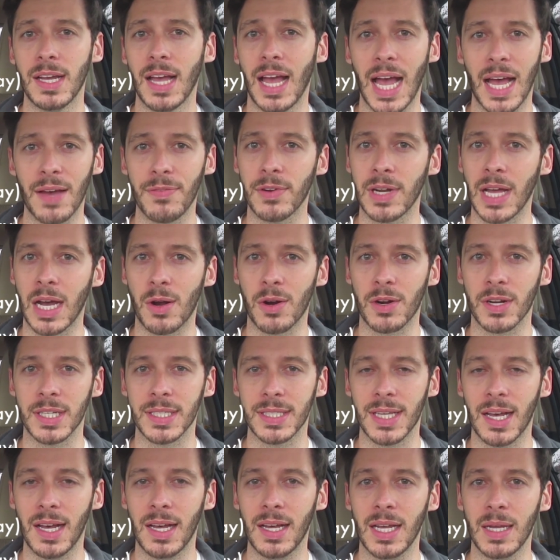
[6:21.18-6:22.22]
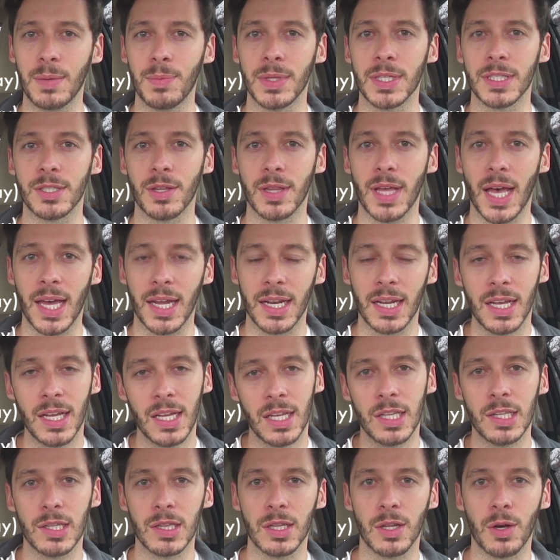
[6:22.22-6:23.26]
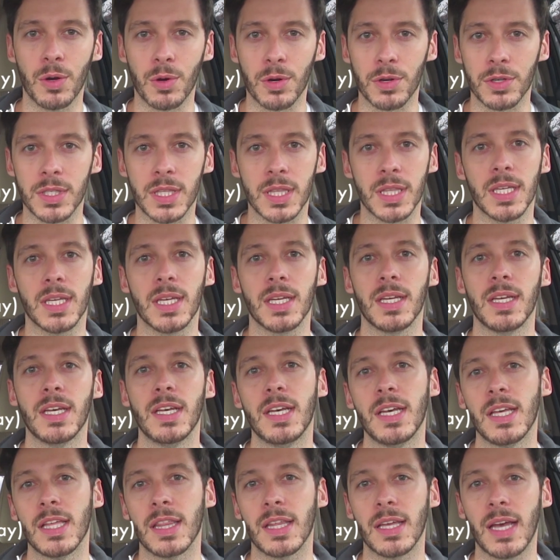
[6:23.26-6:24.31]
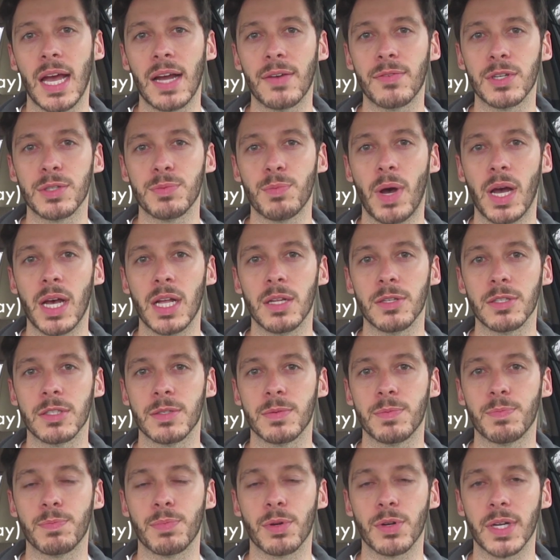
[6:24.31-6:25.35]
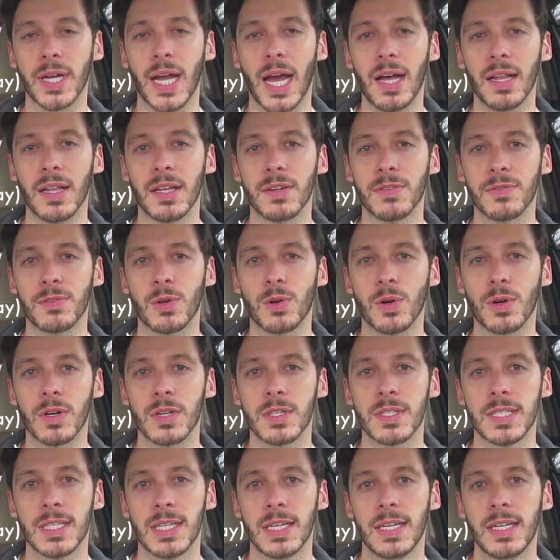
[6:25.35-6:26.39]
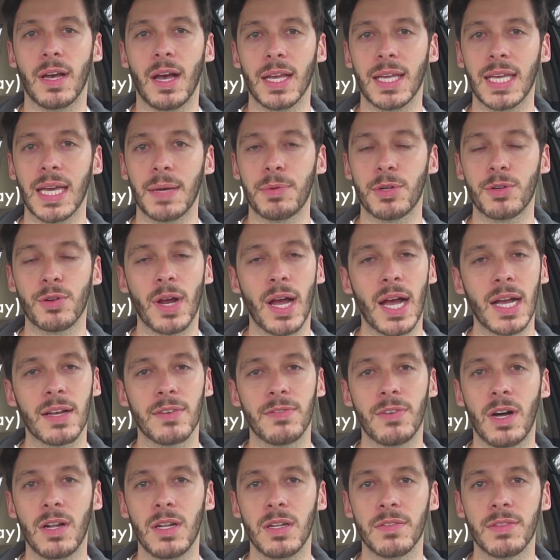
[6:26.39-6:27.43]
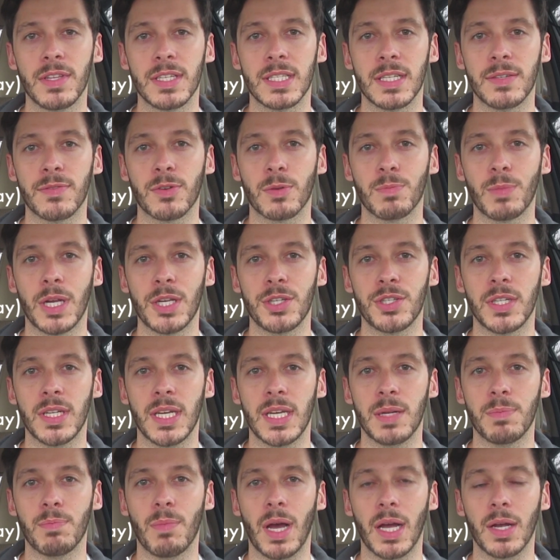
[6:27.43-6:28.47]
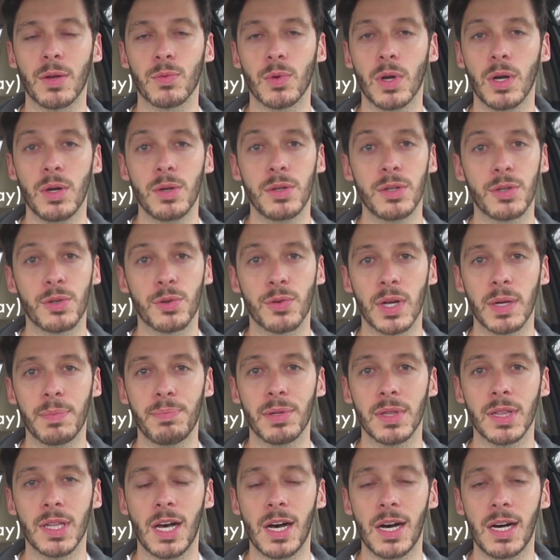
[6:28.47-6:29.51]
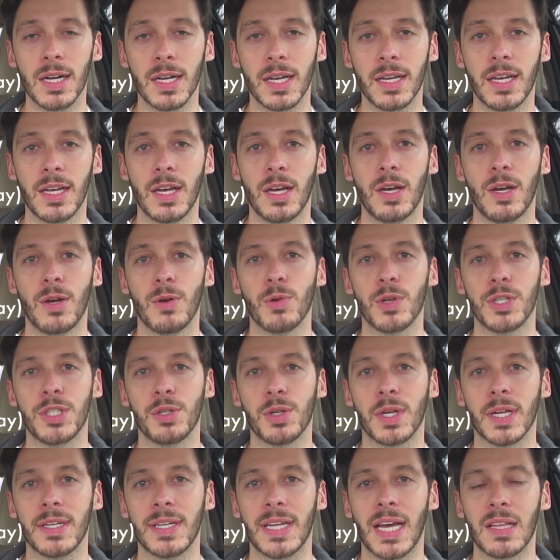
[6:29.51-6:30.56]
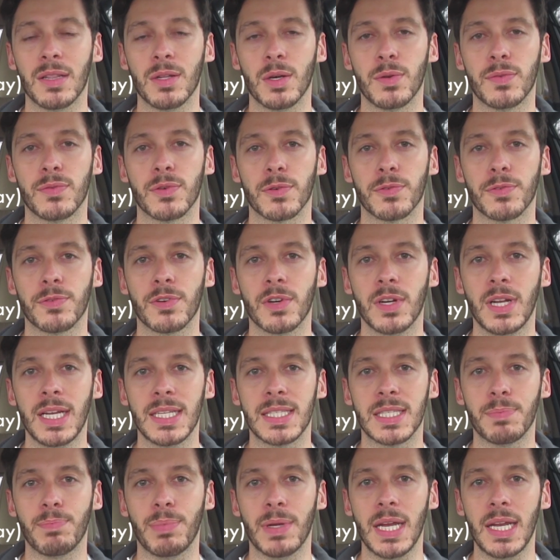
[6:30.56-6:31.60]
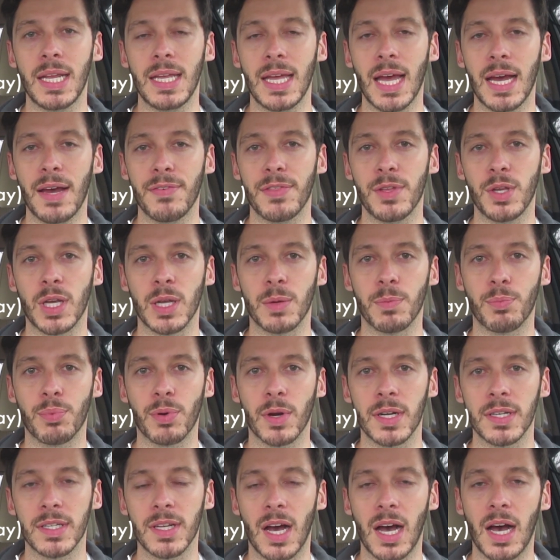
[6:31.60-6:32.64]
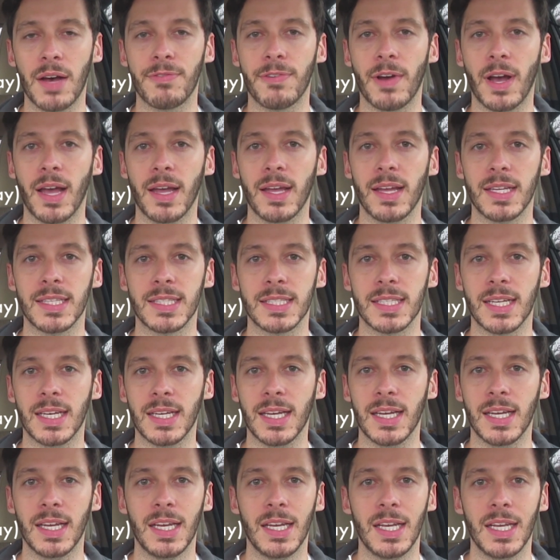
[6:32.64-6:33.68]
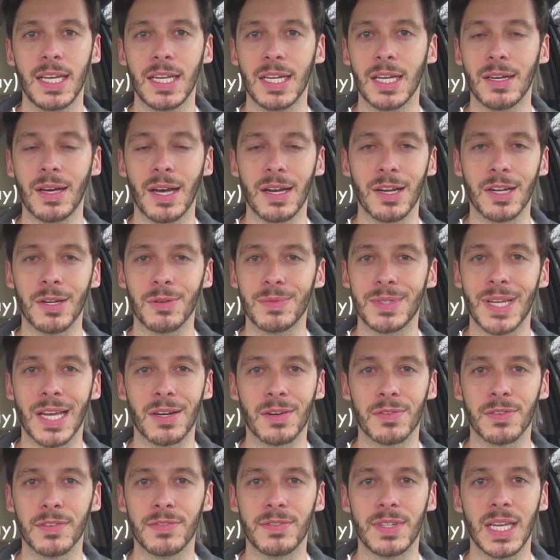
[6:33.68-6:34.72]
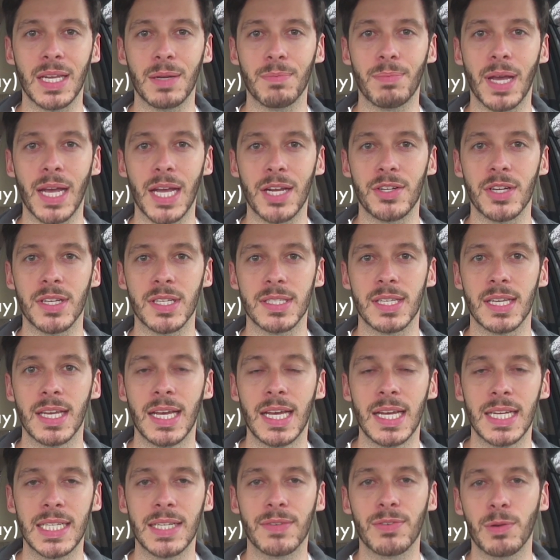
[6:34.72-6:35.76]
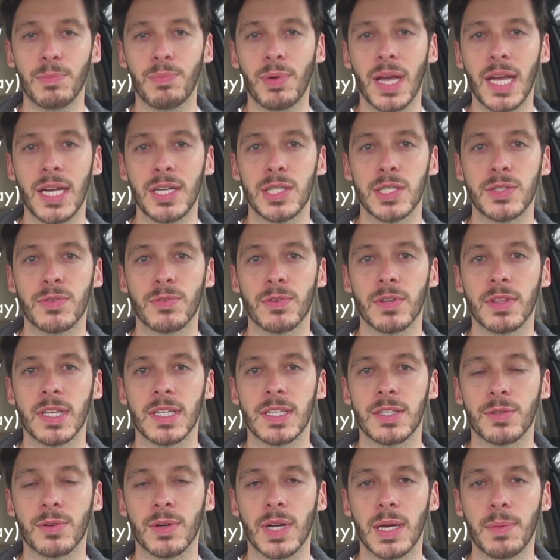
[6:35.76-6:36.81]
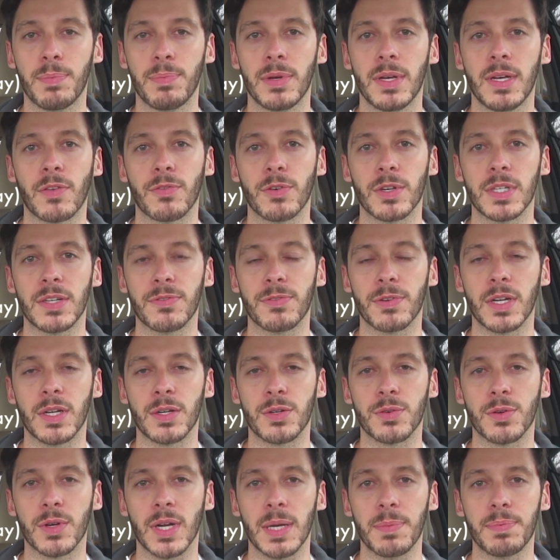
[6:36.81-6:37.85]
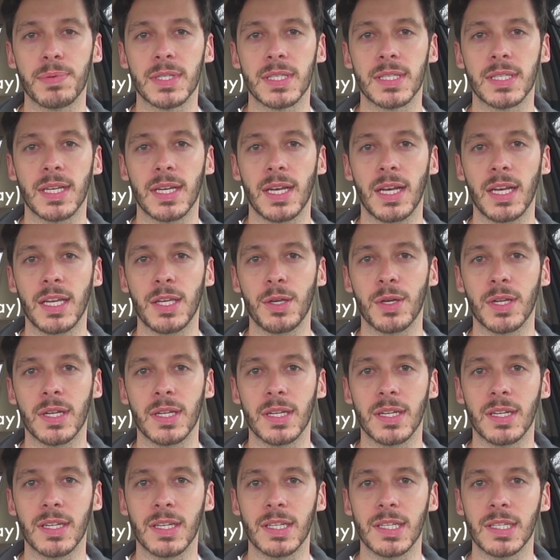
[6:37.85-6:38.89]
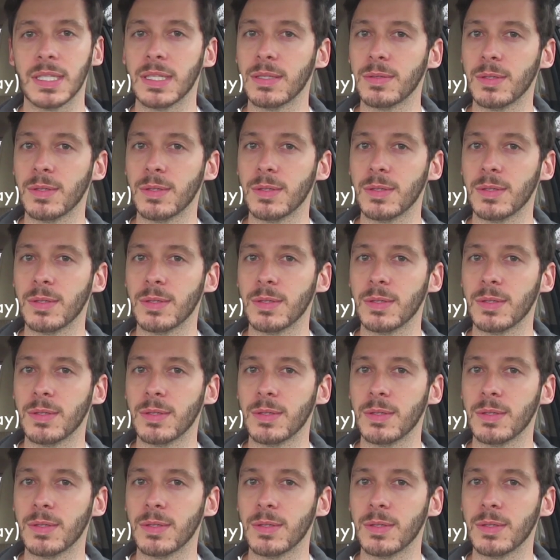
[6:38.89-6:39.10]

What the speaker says: half an hour at a time, and so that lowers the average miles per gallon, of course. I kept track of all of this information in my road trip log, which you can download for free. It's a PDF that you can print off. It's I don't know, 10 or 15 pages, different pages for the trip, for different trips. You can